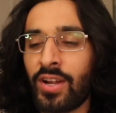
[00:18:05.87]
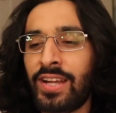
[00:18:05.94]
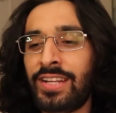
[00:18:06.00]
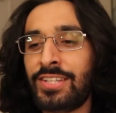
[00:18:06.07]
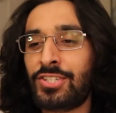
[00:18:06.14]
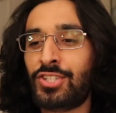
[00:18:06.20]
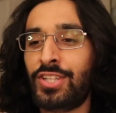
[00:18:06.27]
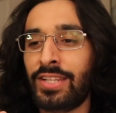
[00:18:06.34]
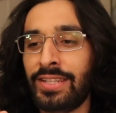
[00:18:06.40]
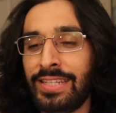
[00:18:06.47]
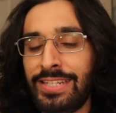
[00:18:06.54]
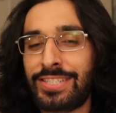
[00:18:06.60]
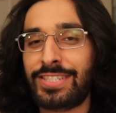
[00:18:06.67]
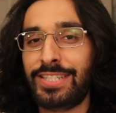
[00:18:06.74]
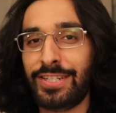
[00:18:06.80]
it is the
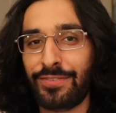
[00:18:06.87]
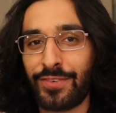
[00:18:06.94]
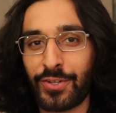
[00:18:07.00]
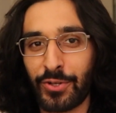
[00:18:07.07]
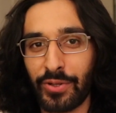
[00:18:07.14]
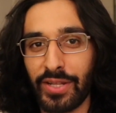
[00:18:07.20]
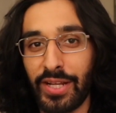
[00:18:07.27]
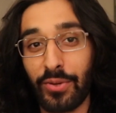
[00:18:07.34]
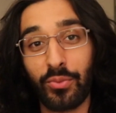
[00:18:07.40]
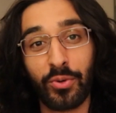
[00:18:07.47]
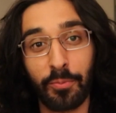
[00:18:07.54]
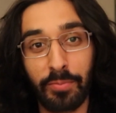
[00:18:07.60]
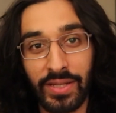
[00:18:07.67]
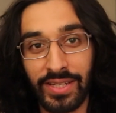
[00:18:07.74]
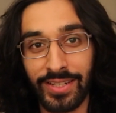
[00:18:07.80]
least difficult it will
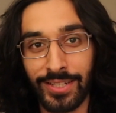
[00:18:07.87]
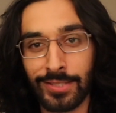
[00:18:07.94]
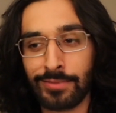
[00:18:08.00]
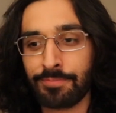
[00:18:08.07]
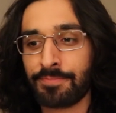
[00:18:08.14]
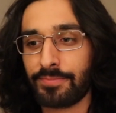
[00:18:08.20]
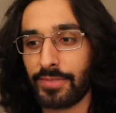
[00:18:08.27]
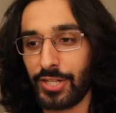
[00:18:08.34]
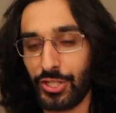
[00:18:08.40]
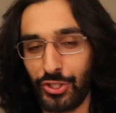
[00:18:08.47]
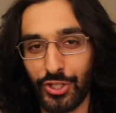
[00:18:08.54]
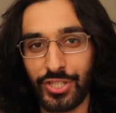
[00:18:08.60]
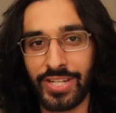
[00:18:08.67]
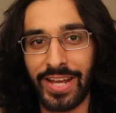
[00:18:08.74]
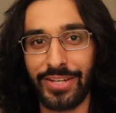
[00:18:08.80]
be in
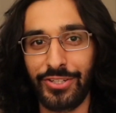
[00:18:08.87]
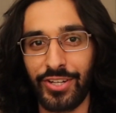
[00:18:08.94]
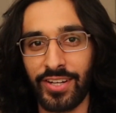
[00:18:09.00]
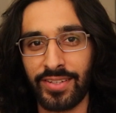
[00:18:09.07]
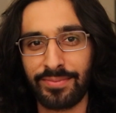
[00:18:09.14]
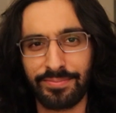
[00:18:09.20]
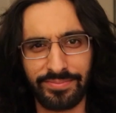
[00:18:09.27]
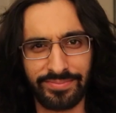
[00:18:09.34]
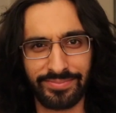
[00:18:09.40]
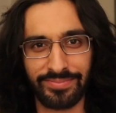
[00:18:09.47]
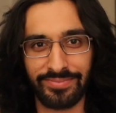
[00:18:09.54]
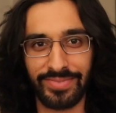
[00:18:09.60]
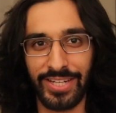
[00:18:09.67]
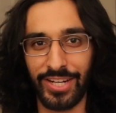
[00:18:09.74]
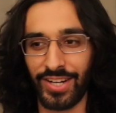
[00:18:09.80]
your tenure
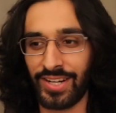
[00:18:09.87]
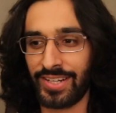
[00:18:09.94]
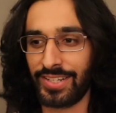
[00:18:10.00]
here.